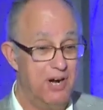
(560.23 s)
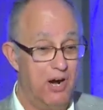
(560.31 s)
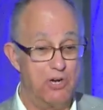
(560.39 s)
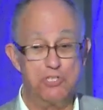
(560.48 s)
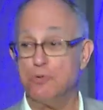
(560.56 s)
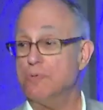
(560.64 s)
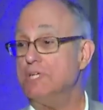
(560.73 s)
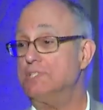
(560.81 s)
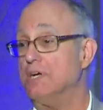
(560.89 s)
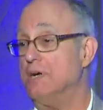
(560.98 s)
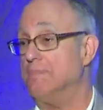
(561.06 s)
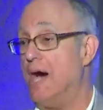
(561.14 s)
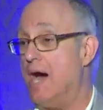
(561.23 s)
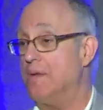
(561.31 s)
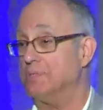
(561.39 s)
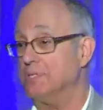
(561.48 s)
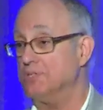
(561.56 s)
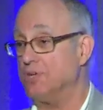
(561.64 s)
Or Teresa
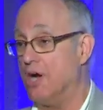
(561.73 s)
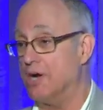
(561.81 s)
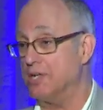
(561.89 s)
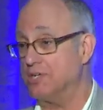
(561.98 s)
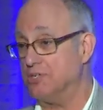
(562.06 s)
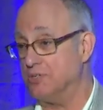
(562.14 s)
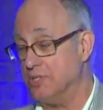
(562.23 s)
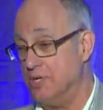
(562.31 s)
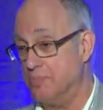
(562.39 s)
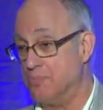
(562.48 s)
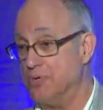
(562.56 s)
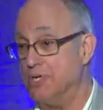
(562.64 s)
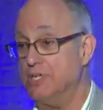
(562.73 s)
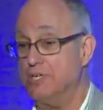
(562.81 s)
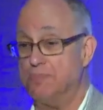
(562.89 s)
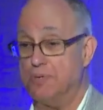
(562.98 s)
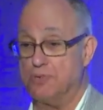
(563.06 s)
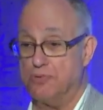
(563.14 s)
Amabile's article,
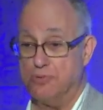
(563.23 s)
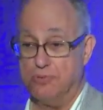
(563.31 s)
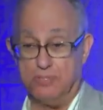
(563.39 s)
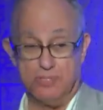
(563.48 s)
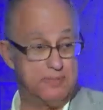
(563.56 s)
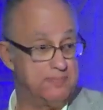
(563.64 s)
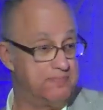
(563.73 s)
Brilliant But Cruel.